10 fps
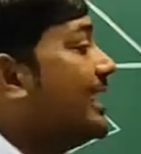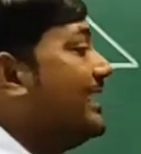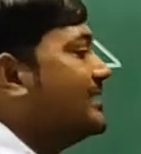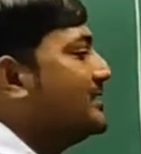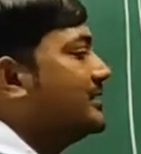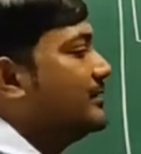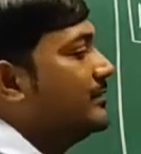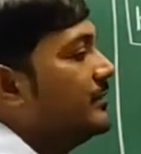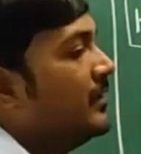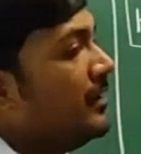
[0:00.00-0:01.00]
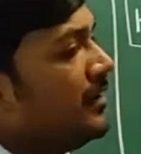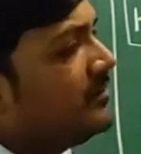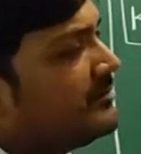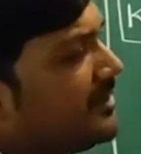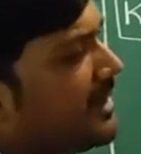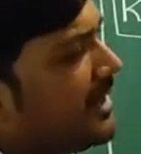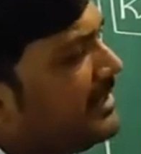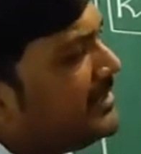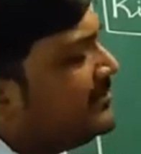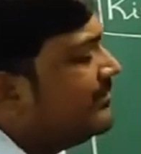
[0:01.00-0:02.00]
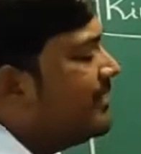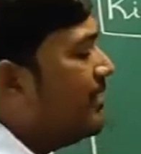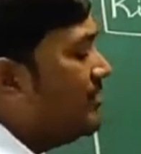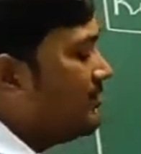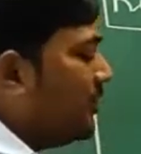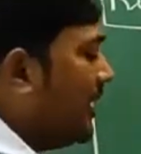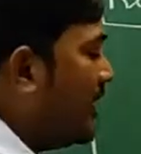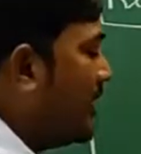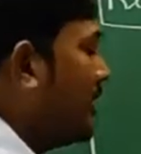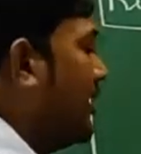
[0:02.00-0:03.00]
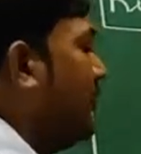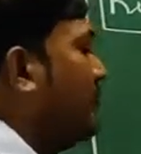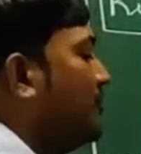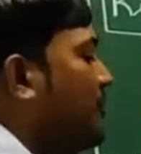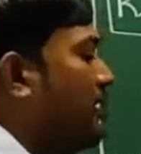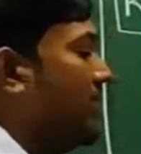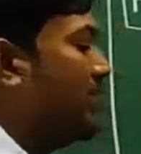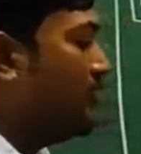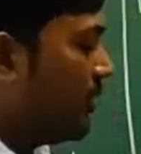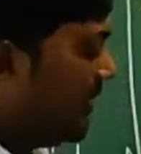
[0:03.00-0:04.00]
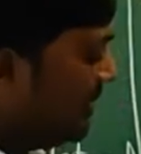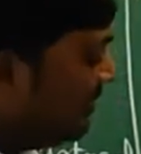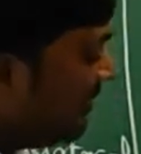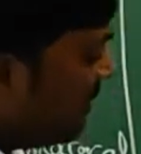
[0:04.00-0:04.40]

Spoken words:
kite. See, kite is also a kind of, kite is